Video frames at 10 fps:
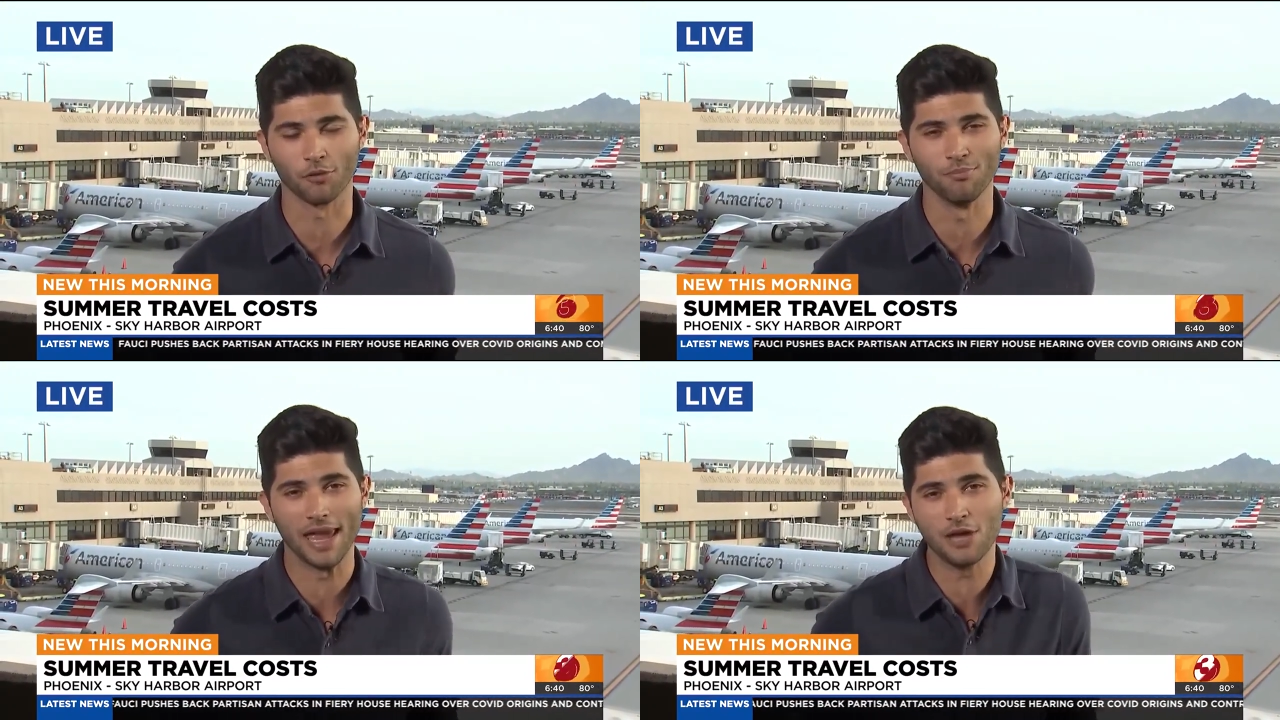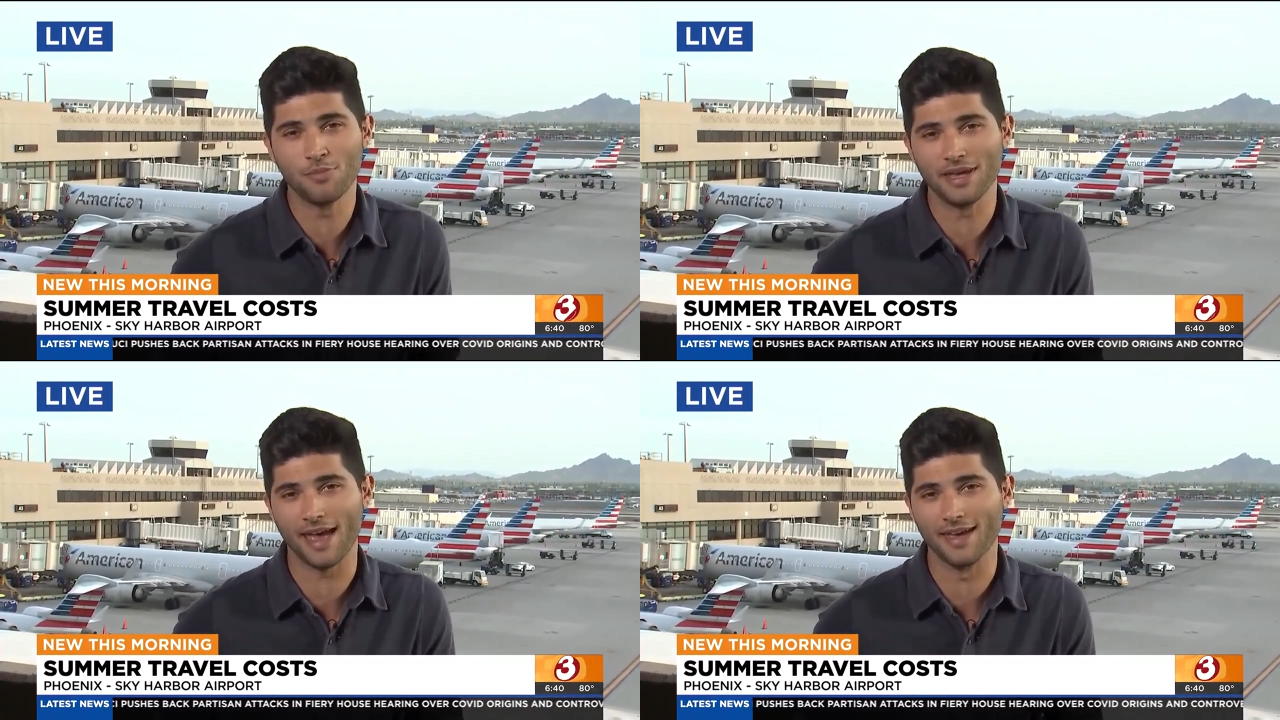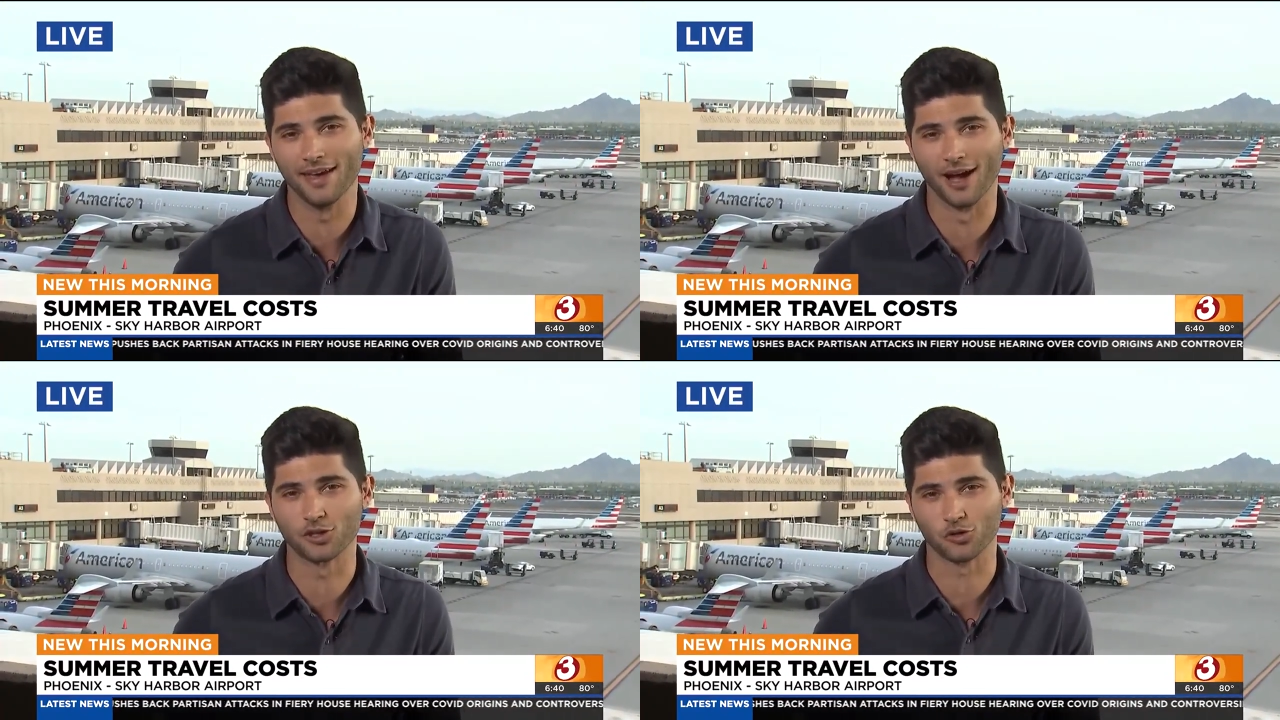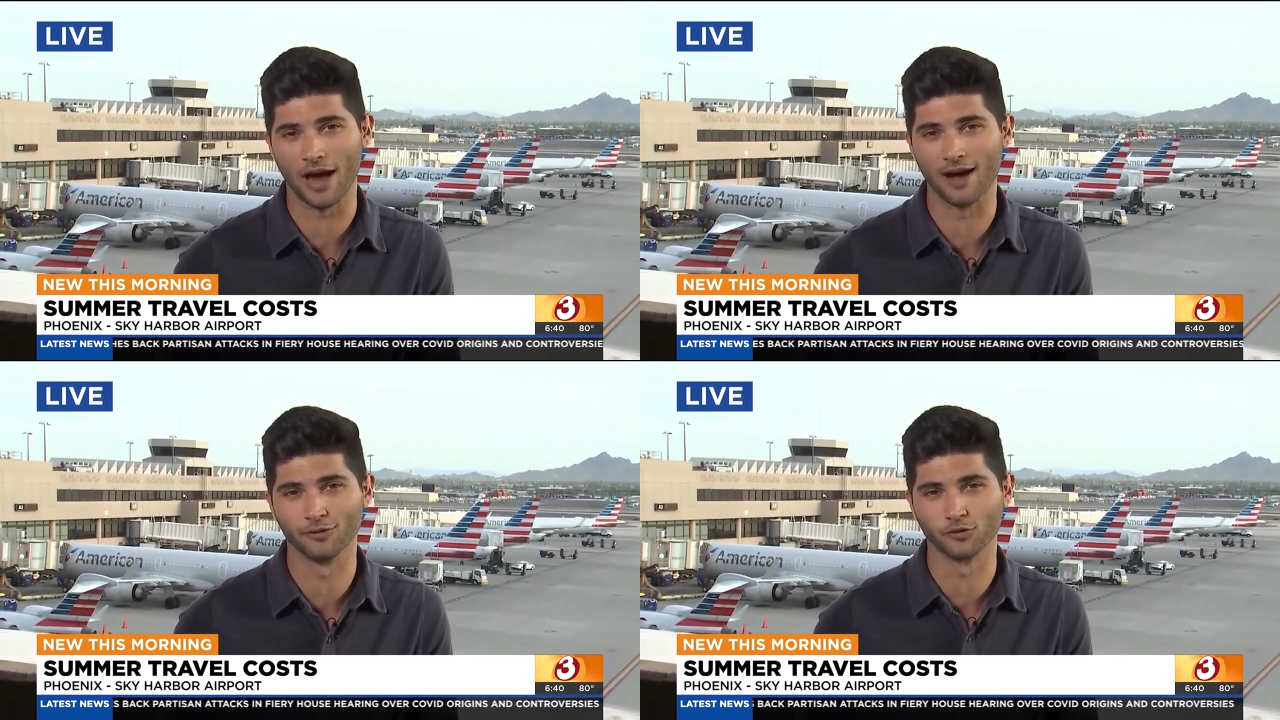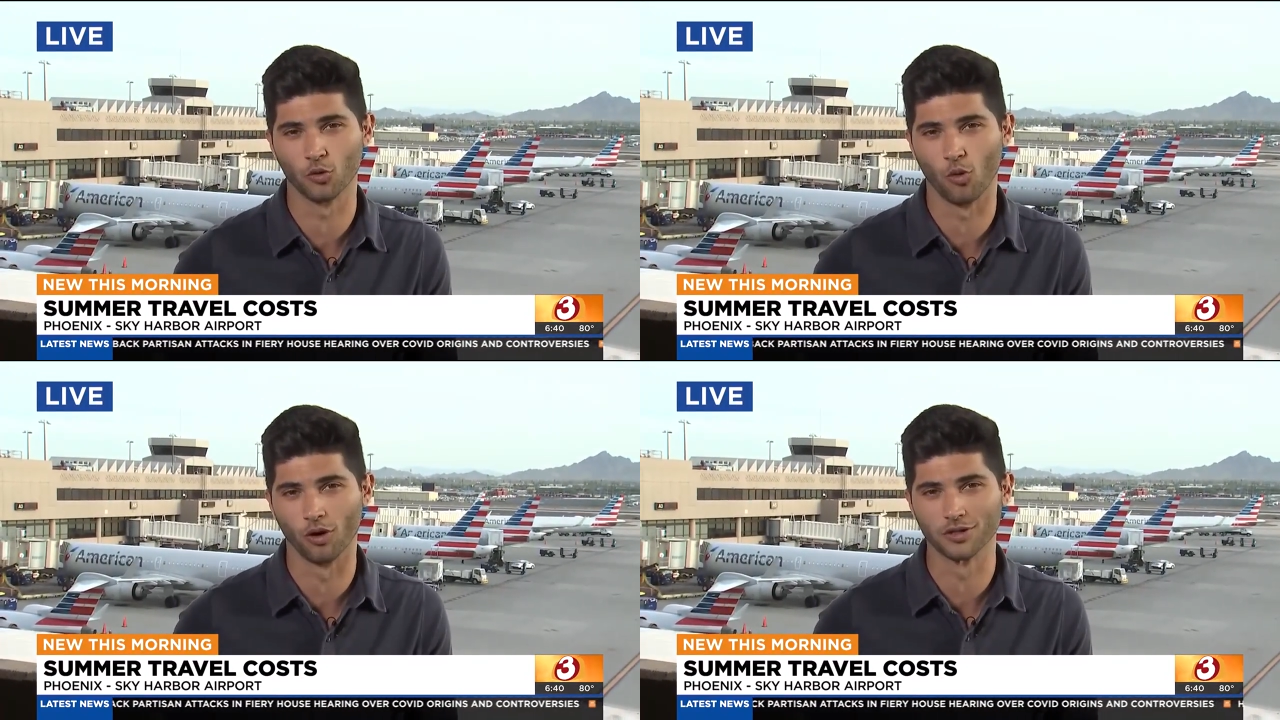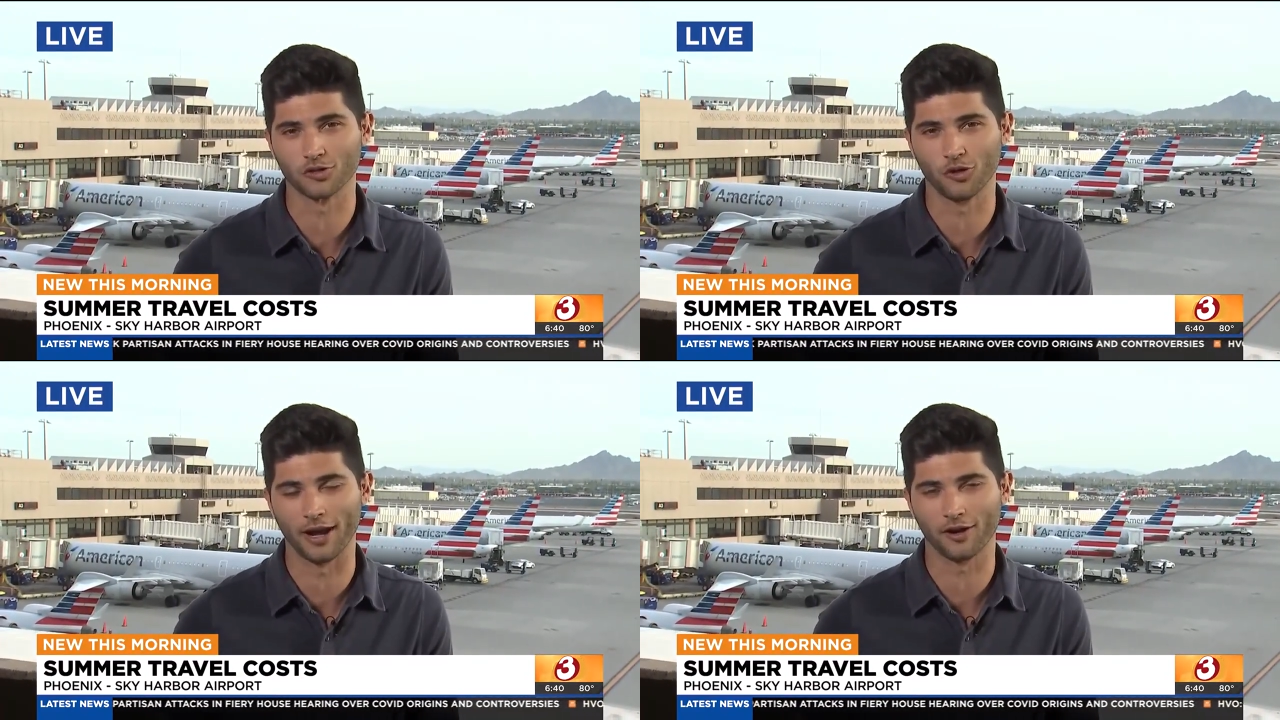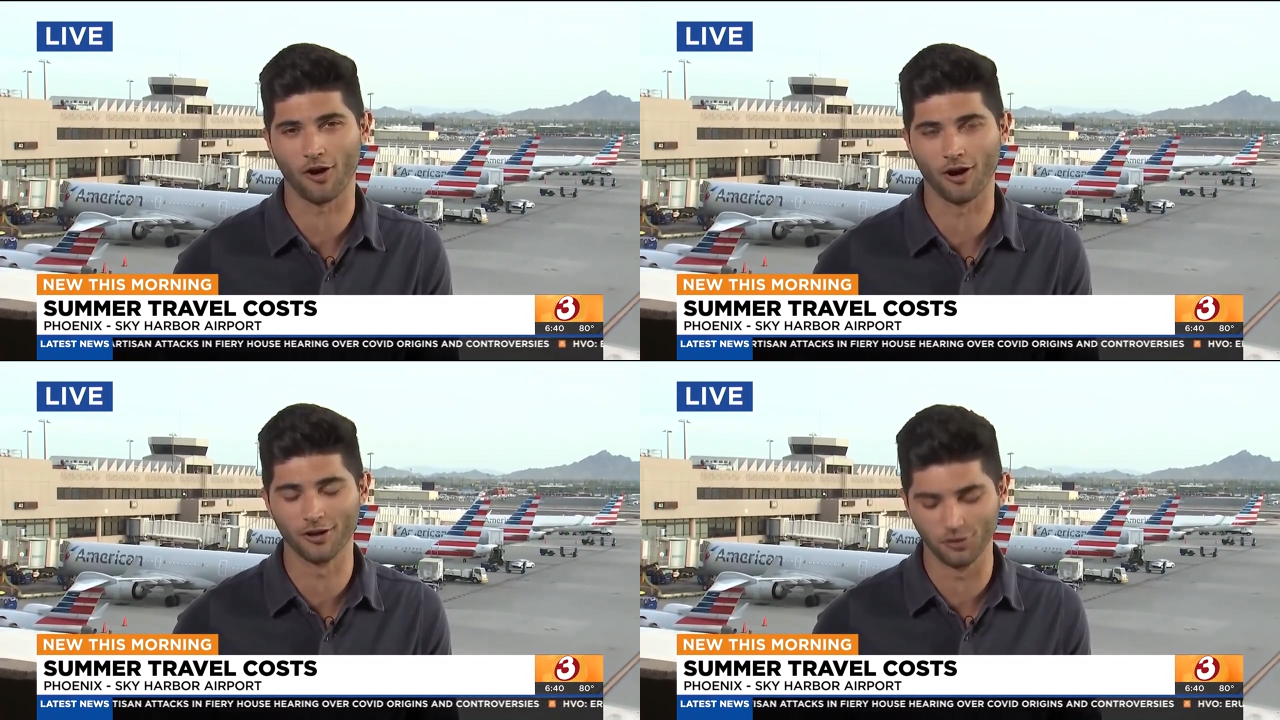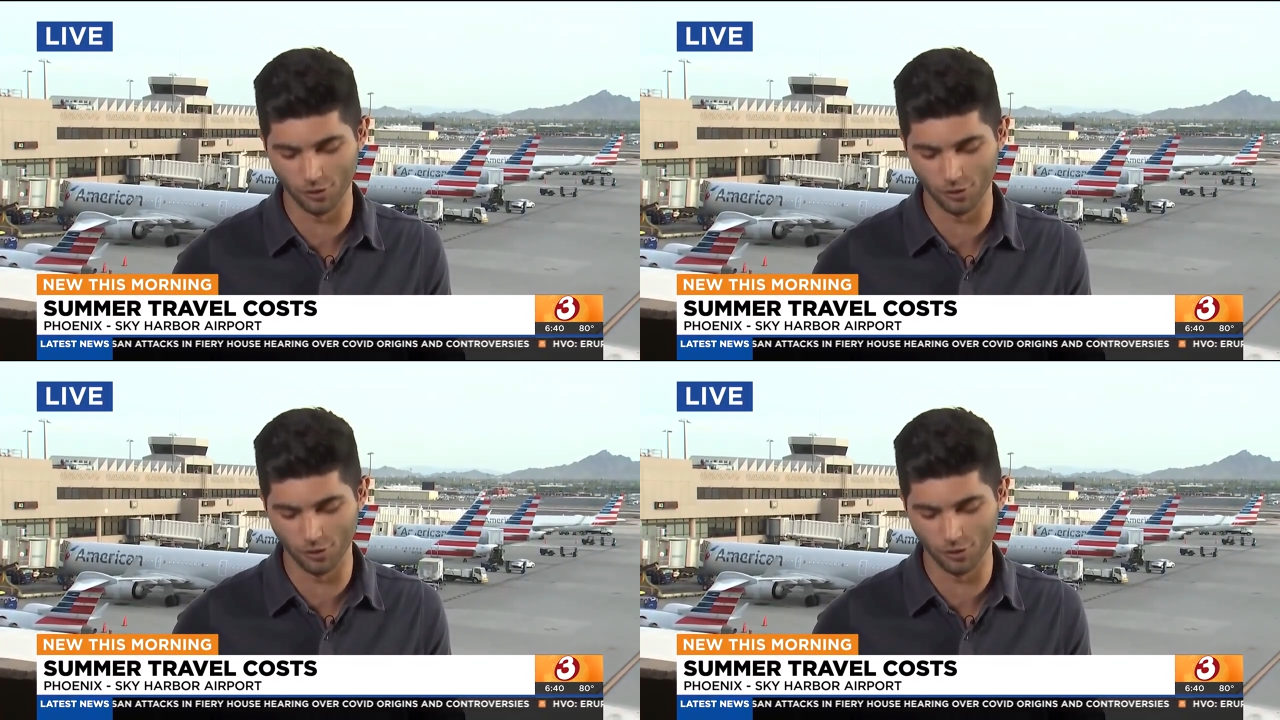Maybe a uh, travel rewards credit card.